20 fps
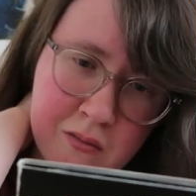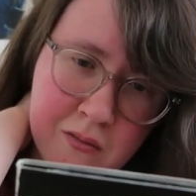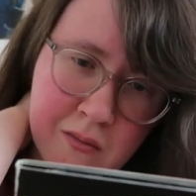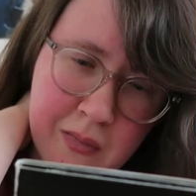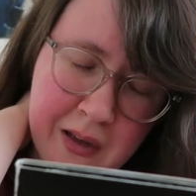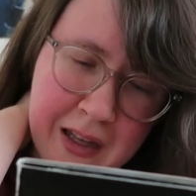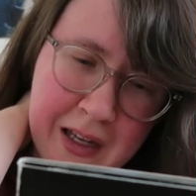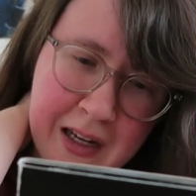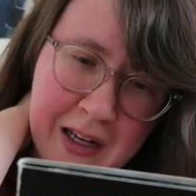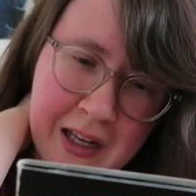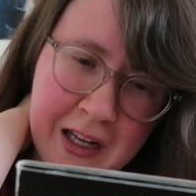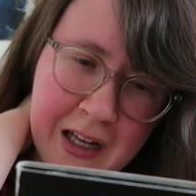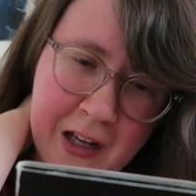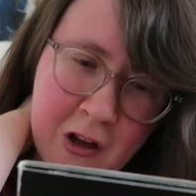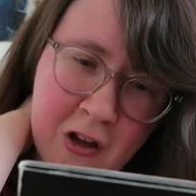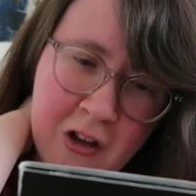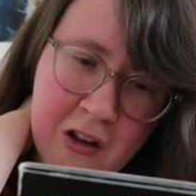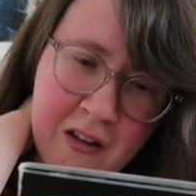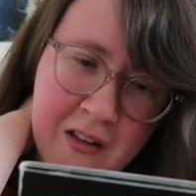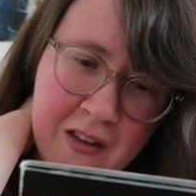But then again,
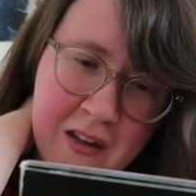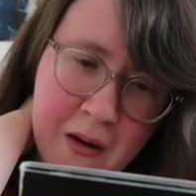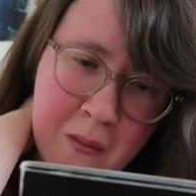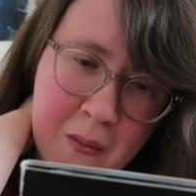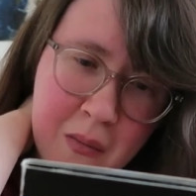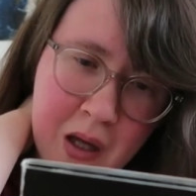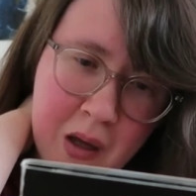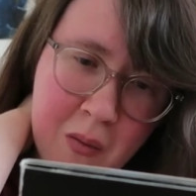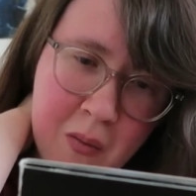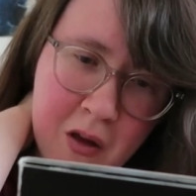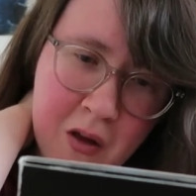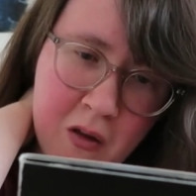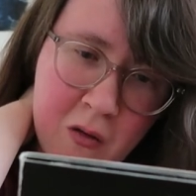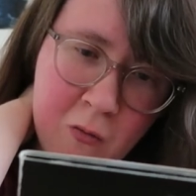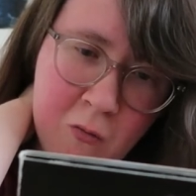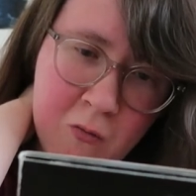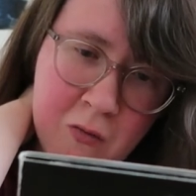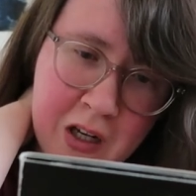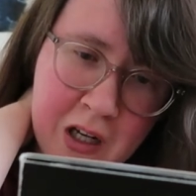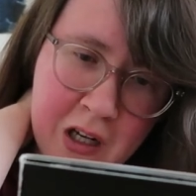she said maybe it's
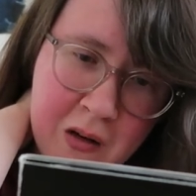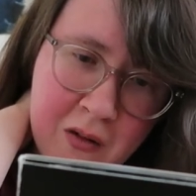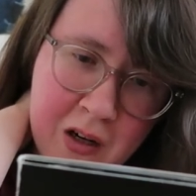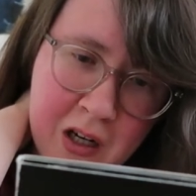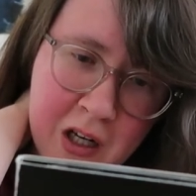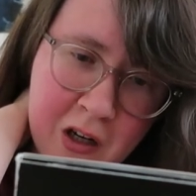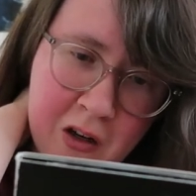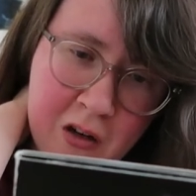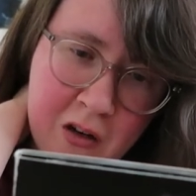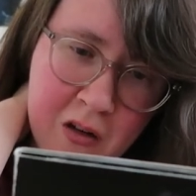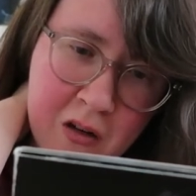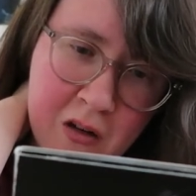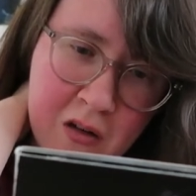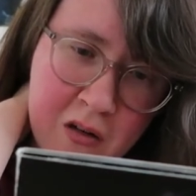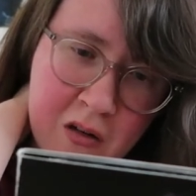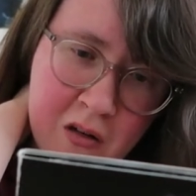really, really good.